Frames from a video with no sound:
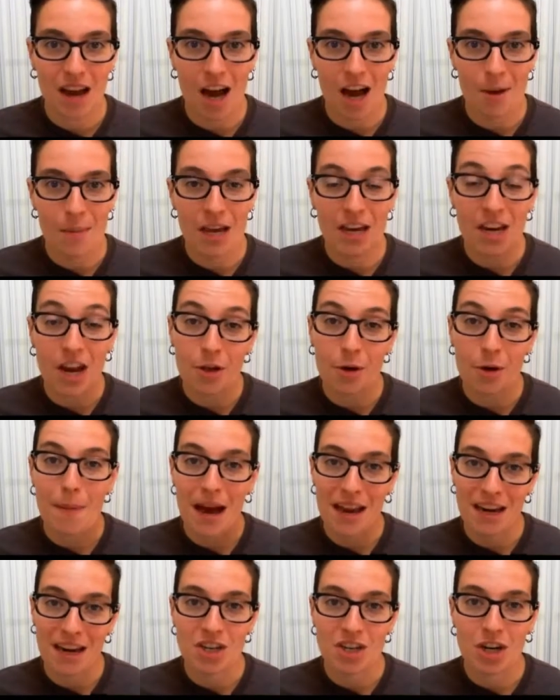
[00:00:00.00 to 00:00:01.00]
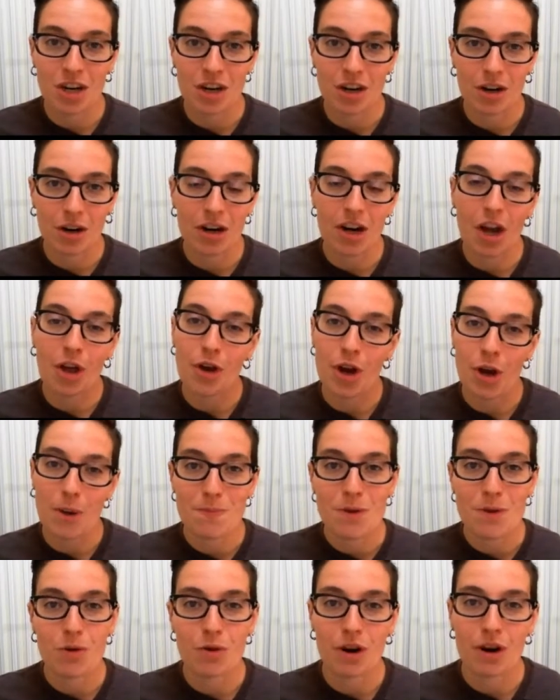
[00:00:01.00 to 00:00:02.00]
another monitor or another
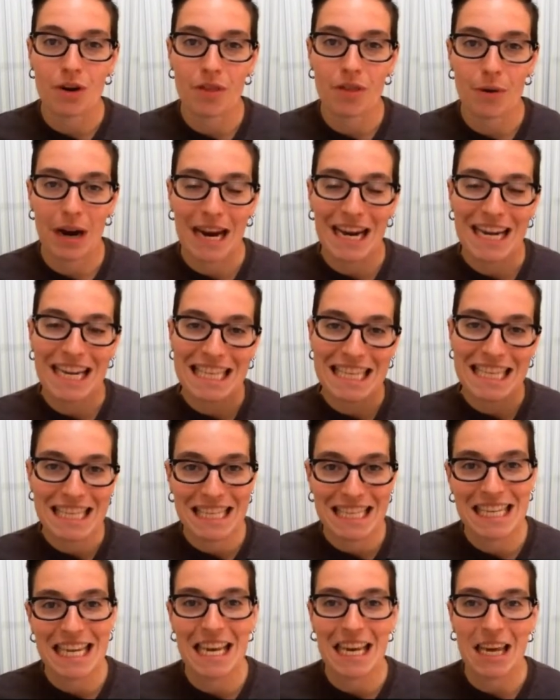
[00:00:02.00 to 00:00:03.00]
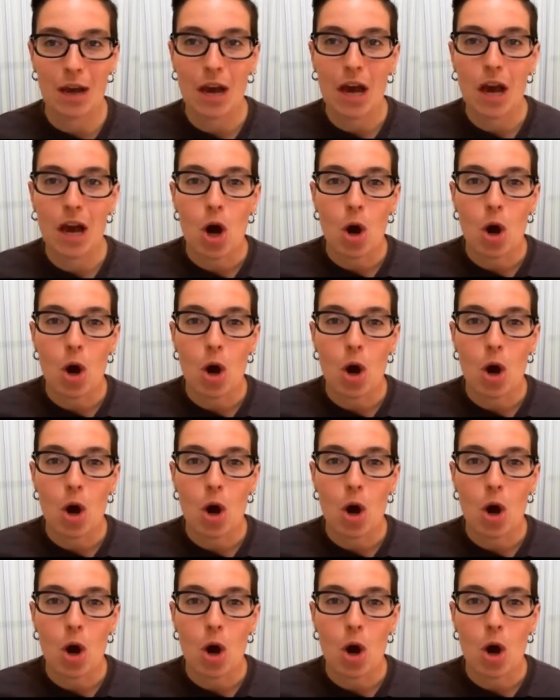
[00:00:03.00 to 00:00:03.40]
computer where I can see